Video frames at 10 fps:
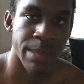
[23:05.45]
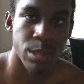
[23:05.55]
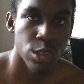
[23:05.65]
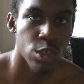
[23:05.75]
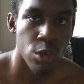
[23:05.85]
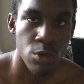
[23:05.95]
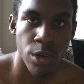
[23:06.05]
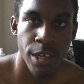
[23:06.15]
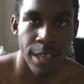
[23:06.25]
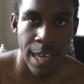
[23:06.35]
I'm still
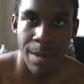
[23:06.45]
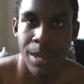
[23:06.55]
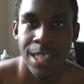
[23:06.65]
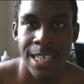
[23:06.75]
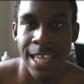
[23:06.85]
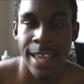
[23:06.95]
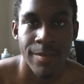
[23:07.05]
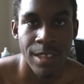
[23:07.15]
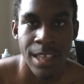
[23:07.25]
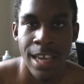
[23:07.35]
working out because at the end
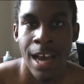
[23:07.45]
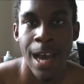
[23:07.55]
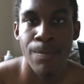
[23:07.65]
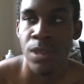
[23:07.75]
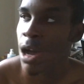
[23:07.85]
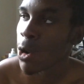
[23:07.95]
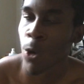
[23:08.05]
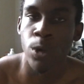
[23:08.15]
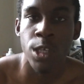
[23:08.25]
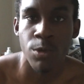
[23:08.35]
of the day, I'm not
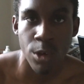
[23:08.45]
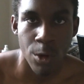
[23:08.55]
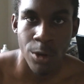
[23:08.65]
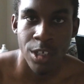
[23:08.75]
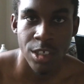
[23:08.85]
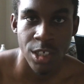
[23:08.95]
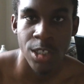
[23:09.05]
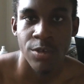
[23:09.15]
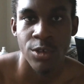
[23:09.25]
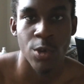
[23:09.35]
only recording
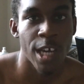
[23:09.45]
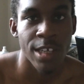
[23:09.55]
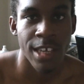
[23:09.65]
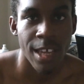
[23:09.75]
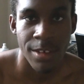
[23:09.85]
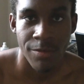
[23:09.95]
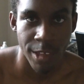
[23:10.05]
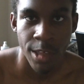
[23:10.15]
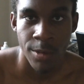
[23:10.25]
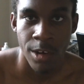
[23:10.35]
just so I could get a
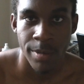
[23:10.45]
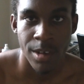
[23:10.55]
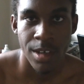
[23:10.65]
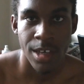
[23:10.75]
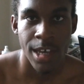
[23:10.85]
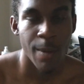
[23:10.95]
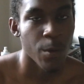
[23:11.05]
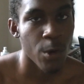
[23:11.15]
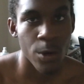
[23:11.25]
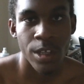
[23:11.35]
video up. I'm
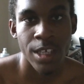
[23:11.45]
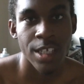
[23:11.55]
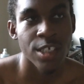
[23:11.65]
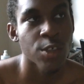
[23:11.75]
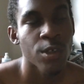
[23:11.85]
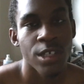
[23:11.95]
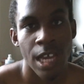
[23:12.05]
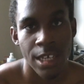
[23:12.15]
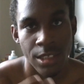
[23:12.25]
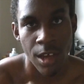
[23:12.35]
recording it just so
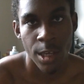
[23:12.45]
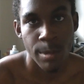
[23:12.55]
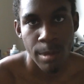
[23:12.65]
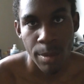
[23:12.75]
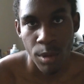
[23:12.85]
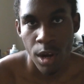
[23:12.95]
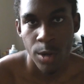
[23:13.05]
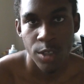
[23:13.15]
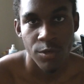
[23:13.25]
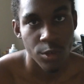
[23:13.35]
I could document my
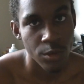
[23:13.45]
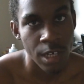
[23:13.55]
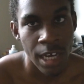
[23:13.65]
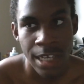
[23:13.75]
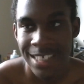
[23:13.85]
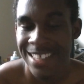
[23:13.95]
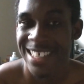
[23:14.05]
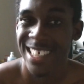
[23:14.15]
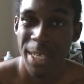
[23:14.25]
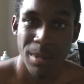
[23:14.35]
progress for you guys and the
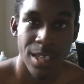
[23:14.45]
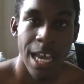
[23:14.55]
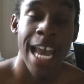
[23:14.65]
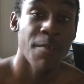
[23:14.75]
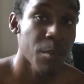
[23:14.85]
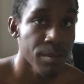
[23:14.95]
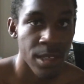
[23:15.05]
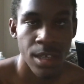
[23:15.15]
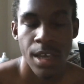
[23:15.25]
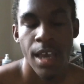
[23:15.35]
same and for
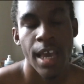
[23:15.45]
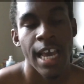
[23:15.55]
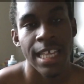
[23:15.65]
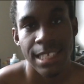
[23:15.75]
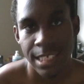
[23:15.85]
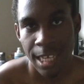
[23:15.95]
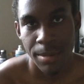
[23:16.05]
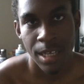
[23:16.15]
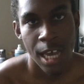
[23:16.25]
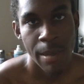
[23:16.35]
me and at the same
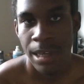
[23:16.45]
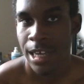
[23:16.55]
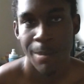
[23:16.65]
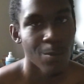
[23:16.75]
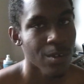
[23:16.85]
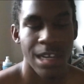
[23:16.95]
time like I'm